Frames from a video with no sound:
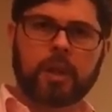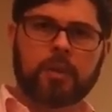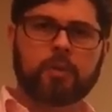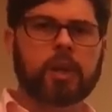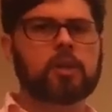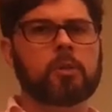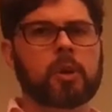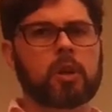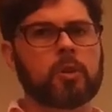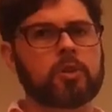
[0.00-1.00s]
If you get a number
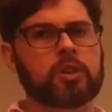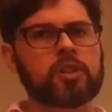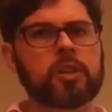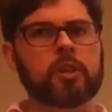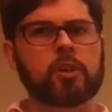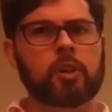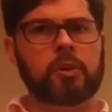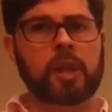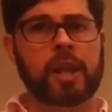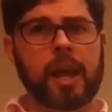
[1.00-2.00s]
closer to 0, you're
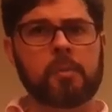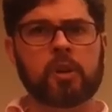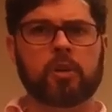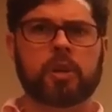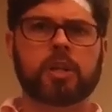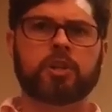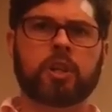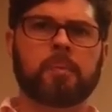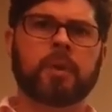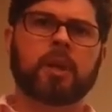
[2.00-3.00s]
in the laminar regime.